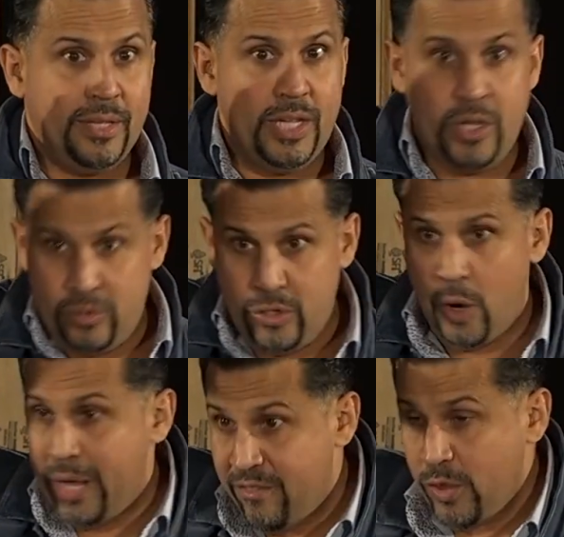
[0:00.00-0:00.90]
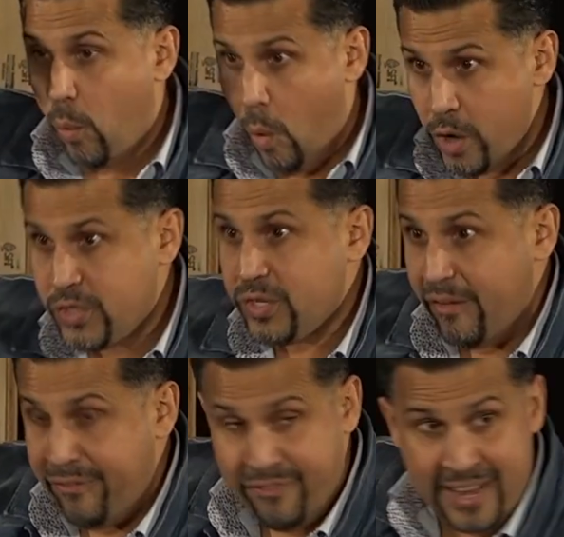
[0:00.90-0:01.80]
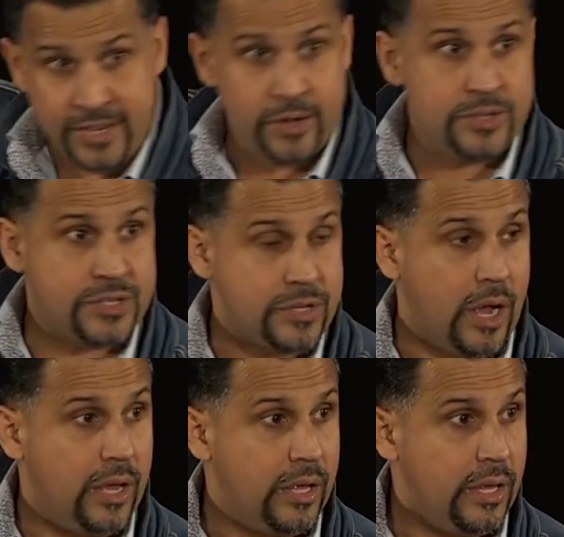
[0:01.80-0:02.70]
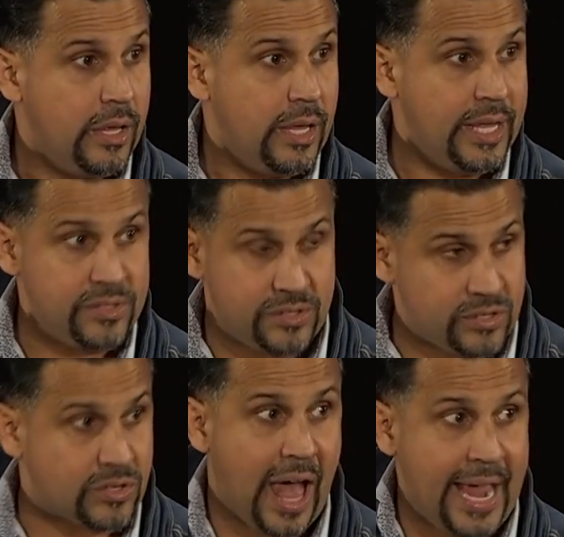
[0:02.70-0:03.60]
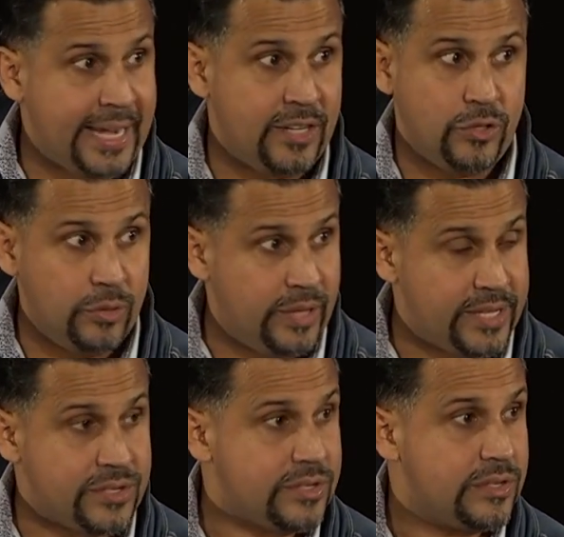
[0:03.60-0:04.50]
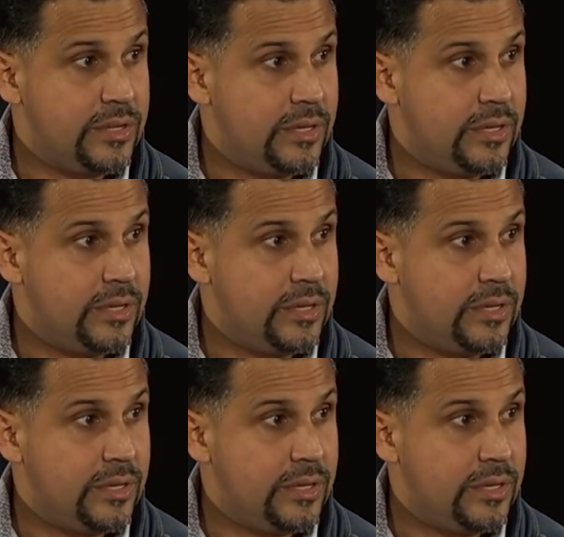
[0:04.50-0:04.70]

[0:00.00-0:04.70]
You, you know, even the worst offenders in society do this.